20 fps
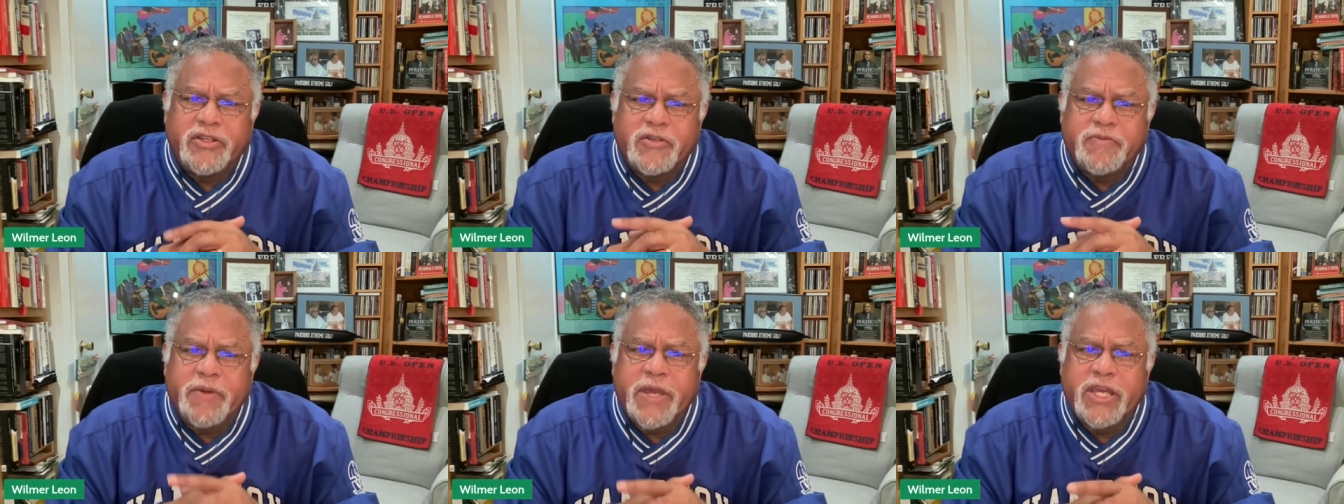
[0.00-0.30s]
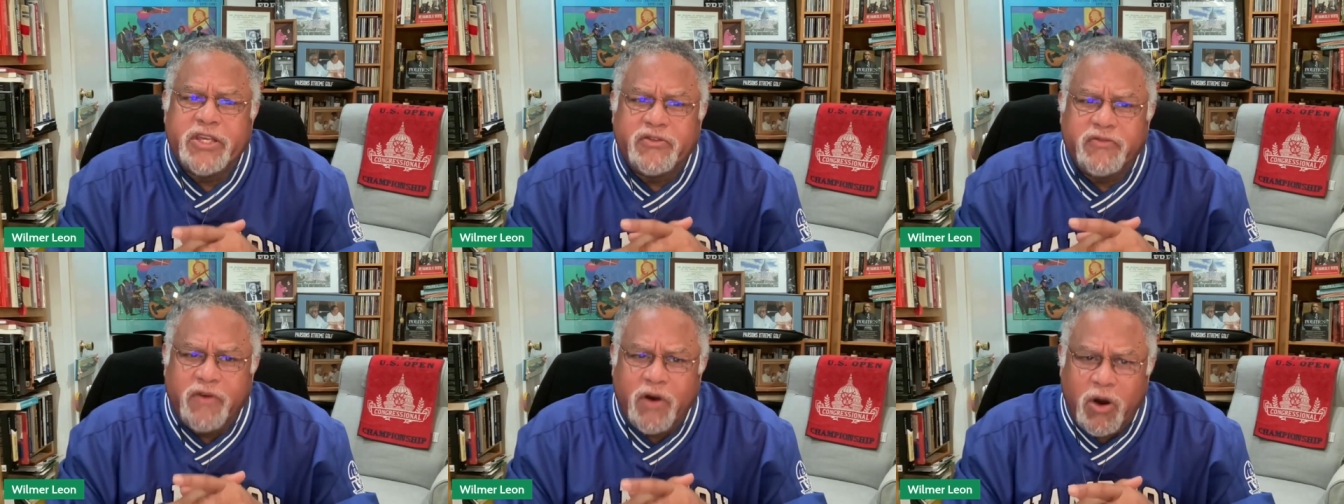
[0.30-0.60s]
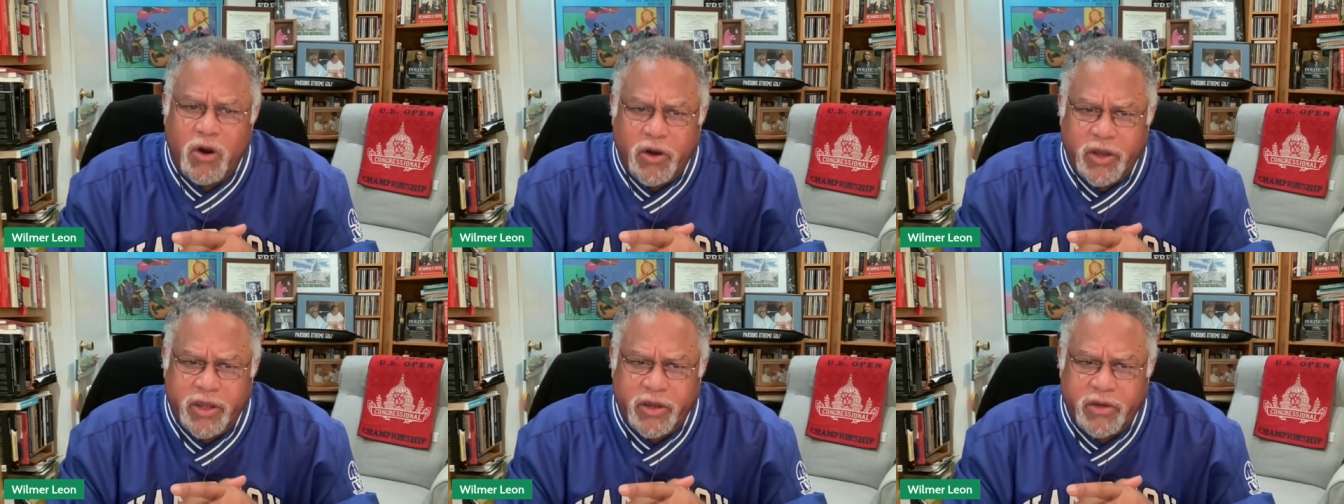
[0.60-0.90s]
speaks
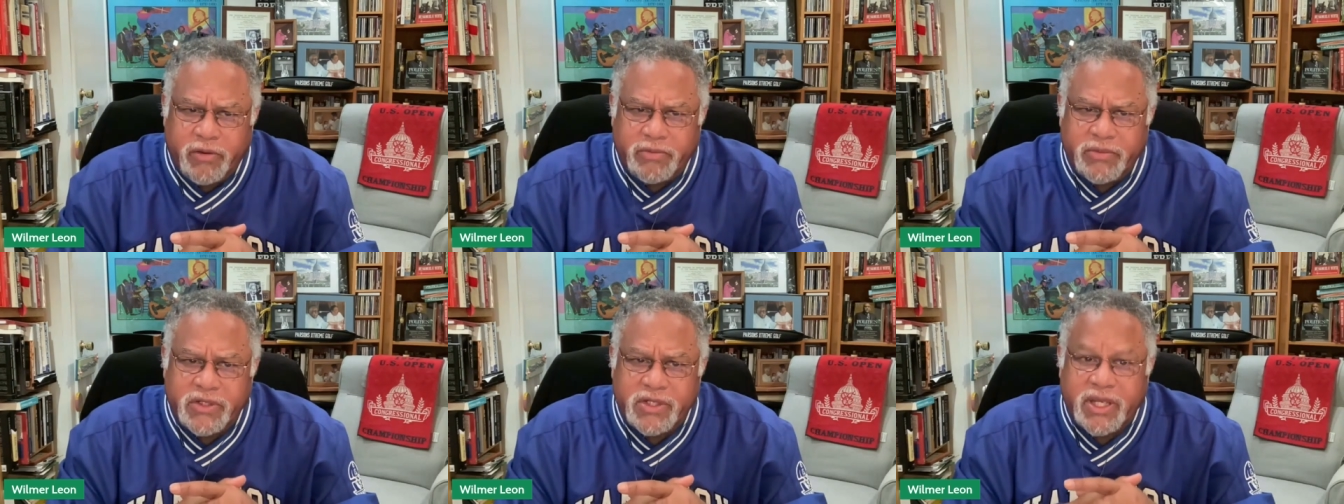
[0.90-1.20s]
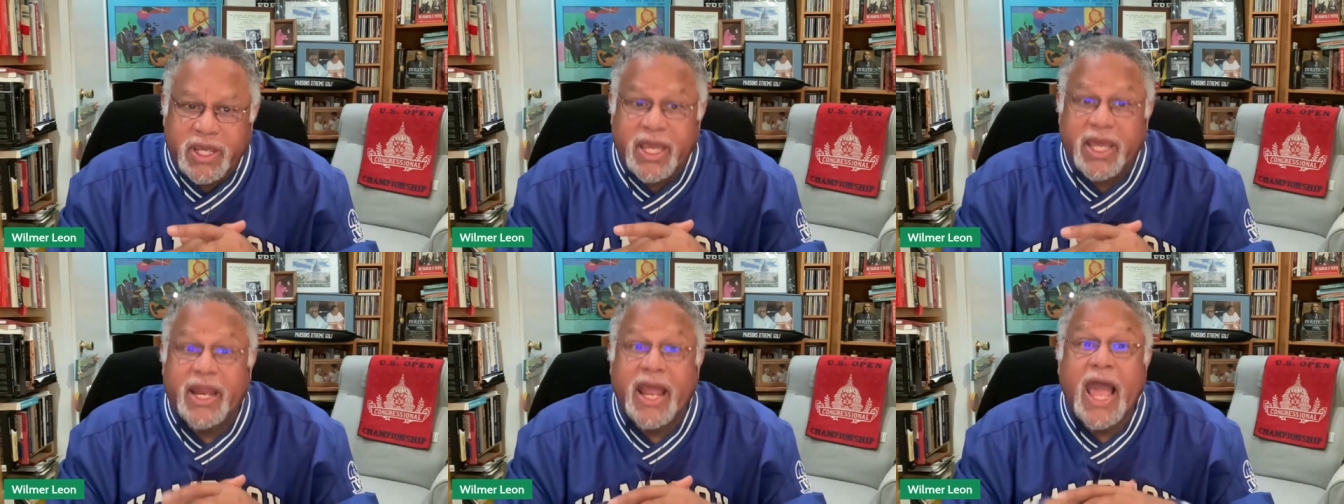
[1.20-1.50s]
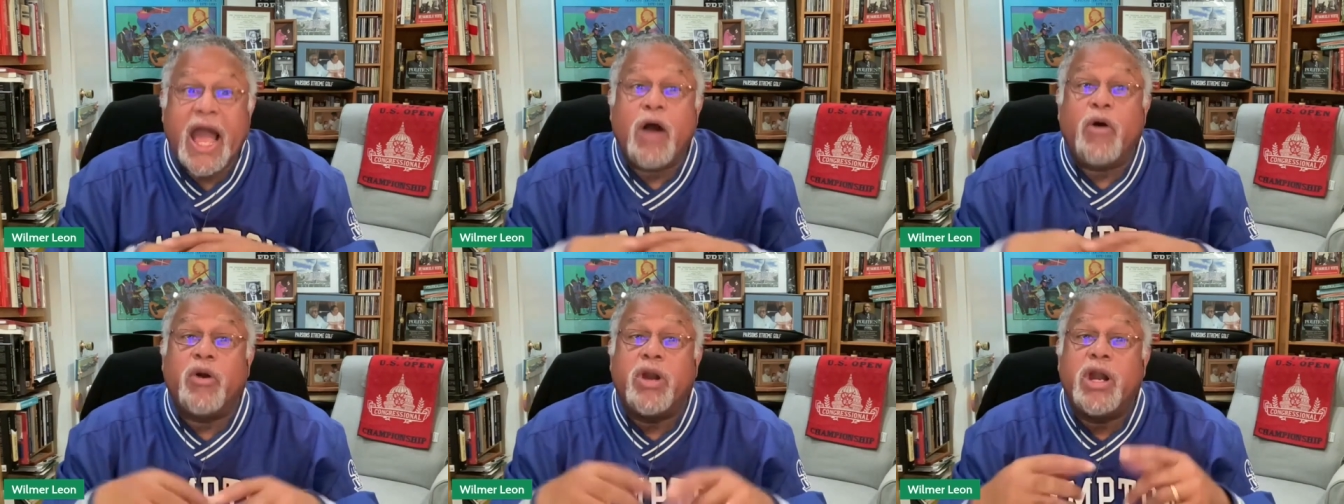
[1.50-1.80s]
volumes in
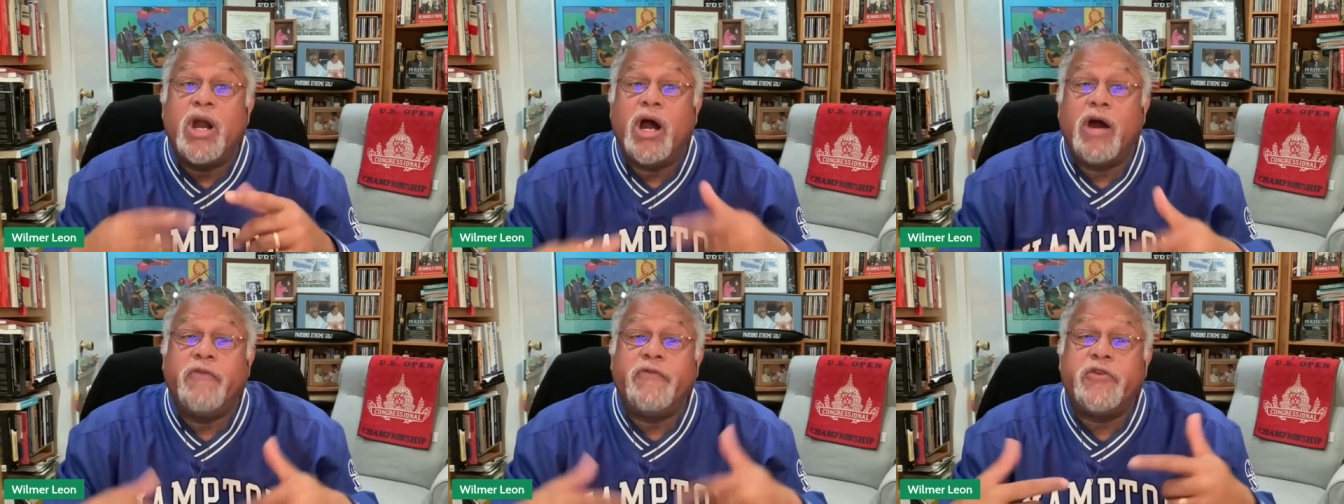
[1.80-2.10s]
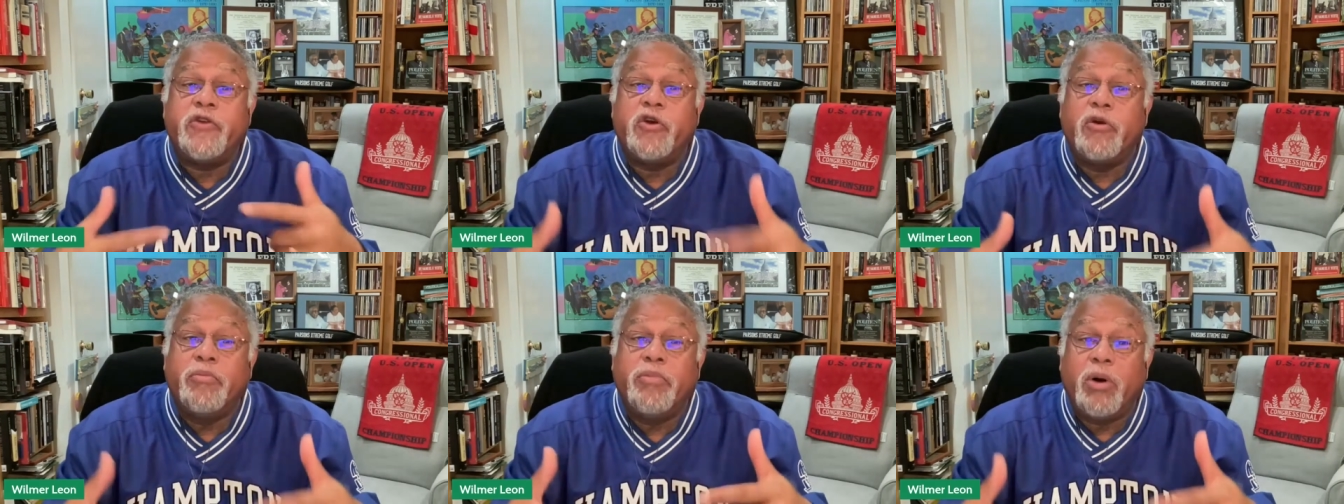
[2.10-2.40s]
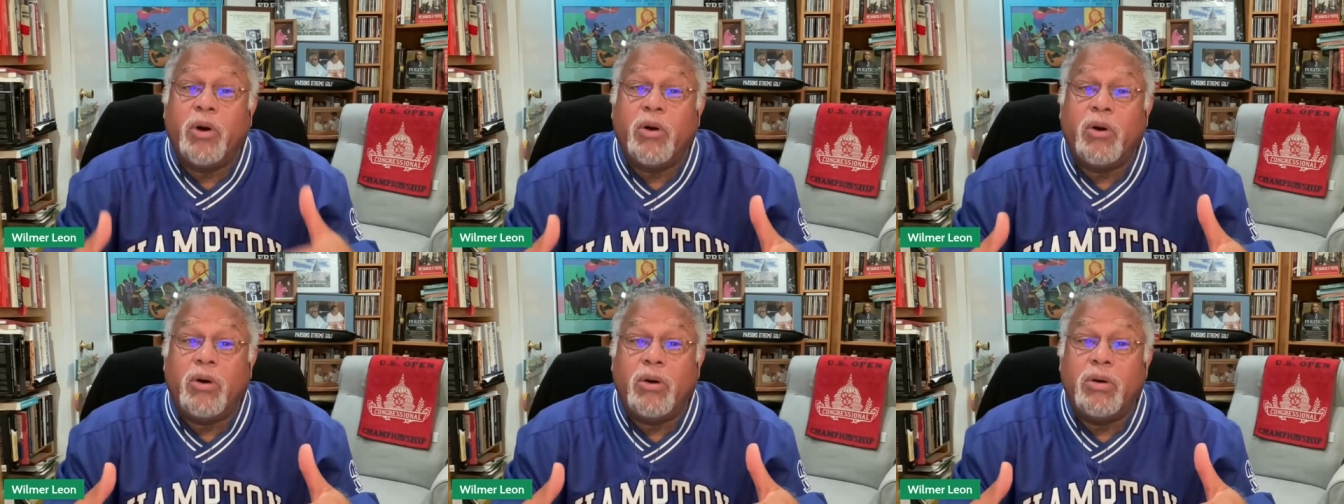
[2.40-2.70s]
how
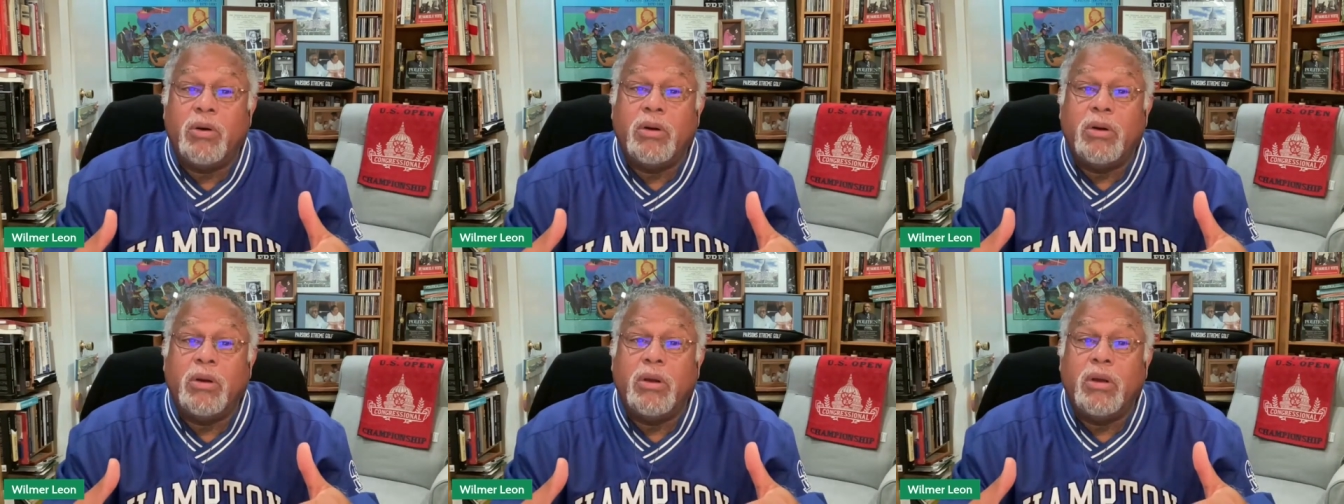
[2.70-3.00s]
comfortable